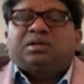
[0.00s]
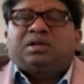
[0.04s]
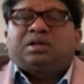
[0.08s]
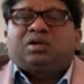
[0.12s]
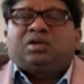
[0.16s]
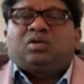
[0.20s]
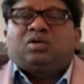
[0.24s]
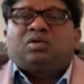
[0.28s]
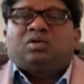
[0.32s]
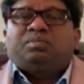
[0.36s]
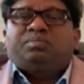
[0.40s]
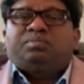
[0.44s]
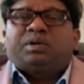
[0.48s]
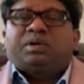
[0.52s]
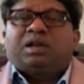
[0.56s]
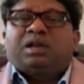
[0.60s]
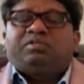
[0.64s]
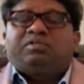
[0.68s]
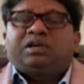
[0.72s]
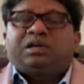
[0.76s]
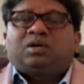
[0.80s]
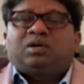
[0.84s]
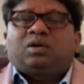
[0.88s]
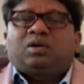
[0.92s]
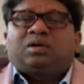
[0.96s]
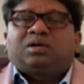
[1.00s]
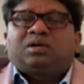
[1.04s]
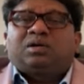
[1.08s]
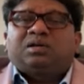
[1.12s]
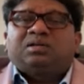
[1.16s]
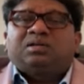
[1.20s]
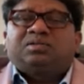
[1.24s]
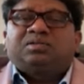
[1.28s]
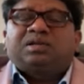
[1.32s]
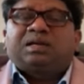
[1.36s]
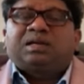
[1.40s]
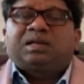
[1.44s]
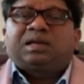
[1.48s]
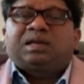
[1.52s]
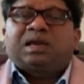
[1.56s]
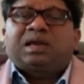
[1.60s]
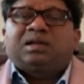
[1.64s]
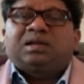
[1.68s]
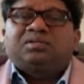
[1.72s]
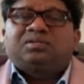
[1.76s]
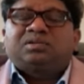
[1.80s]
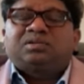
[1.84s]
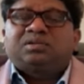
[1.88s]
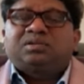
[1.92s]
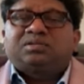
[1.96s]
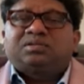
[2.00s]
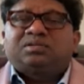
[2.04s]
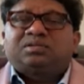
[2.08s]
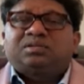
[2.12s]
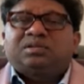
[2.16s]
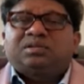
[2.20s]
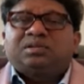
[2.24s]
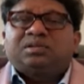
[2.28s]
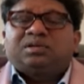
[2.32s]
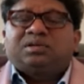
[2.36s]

you know, pelvic organs and cancers,